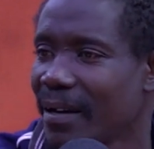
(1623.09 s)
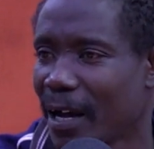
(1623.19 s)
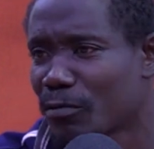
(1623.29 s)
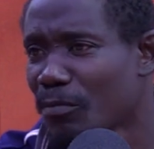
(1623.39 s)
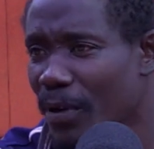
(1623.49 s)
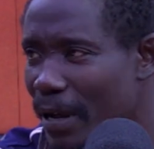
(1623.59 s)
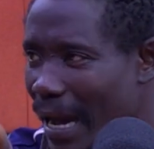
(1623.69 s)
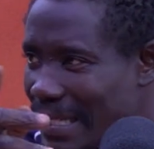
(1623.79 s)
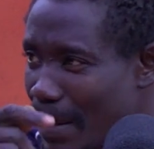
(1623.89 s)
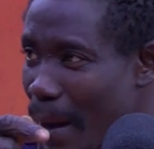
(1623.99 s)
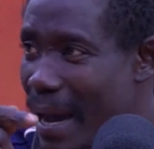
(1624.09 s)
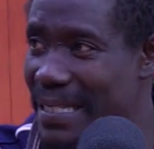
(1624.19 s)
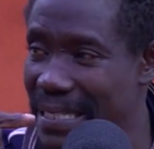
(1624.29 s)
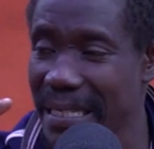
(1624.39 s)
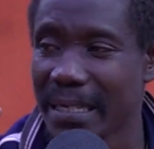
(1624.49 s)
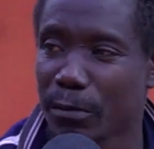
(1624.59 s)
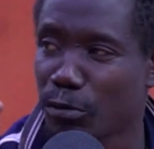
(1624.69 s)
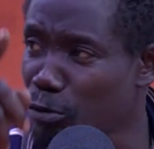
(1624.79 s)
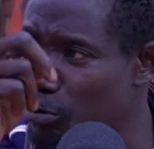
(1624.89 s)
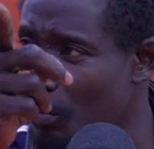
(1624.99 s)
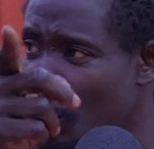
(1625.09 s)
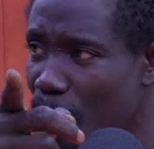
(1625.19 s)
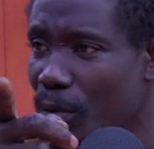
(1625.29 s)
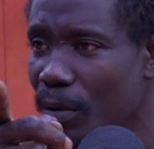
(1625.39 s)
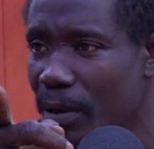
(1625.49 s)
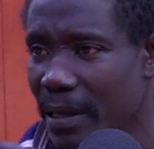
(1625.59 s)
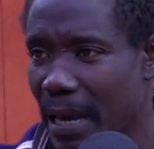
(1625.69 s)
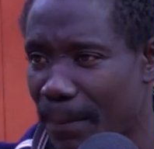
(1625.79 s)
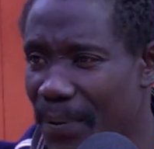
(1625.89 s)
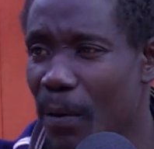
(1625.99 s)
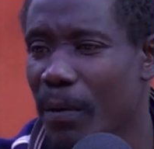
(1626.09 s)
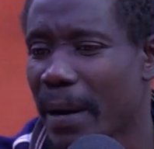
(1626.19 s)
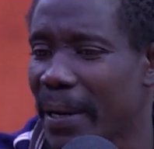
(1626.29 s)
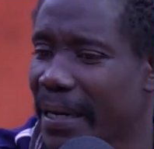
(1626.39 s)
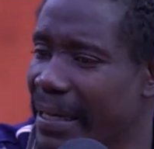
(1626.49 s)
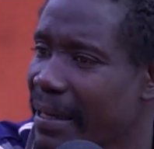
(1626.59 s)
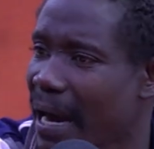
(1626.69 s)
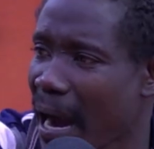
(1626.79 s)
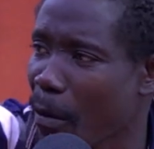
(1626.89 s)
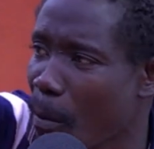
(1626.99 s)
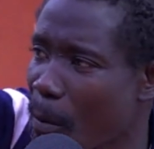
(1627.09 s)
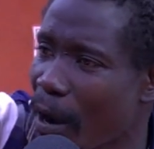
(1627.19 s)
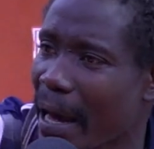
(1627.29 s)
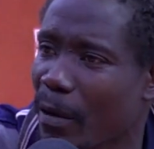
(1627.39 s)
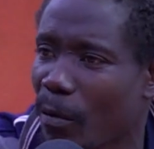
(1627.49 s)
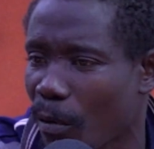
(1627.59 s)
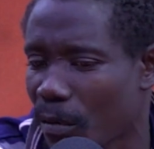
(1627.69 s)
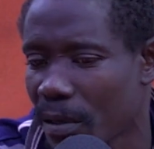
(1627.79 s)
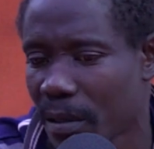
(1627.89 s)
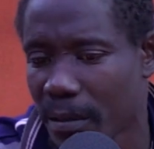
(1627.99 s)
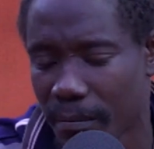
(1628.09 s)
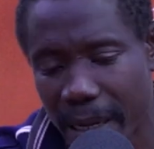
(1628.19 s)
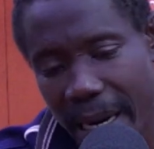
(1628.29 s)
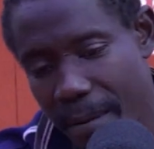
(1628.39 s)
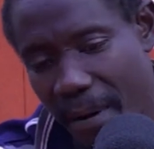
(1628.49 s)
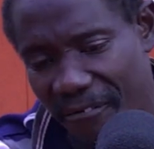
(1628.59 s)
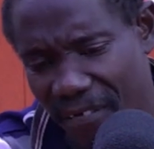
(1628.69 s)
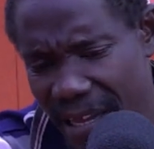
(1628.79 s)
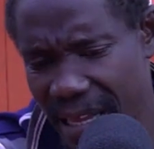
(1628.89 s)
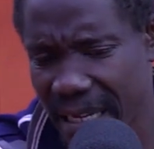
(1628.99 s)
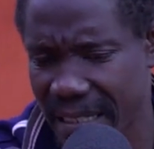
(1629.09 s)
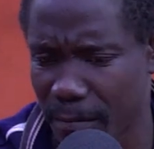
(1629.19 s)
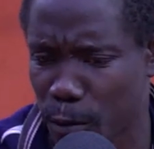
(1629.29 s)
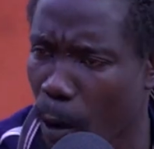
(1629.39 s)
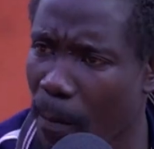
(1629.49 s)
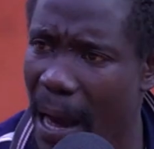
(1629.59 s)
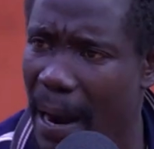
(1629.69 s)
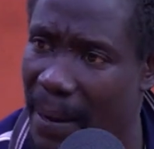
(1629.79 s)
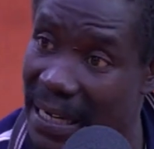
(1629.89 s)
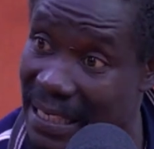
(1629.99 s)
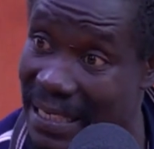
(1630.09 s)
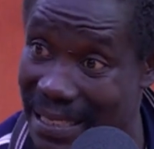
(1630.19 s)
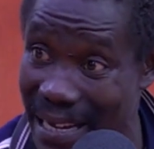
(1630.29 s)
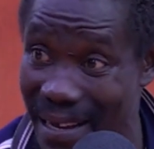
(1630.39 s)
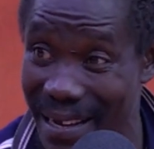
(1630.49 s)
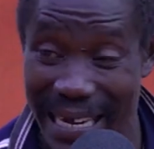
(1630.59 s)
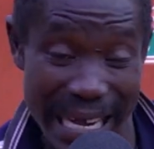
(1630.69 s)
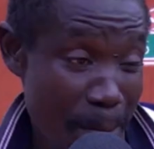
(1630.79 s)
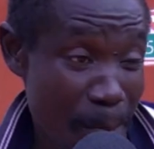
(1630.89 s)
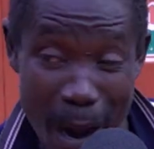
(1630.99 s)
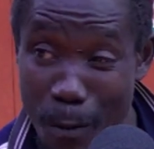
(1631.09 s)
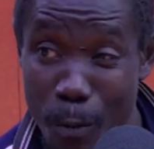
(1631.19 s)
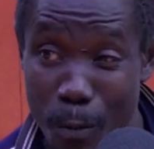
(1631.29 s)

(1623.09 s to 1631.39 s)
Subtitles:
As me, I say, my see, Susumuno, a pion a money, I will more canoe. May dear man find you, I say, to a barnum catcher, say, ne barnum.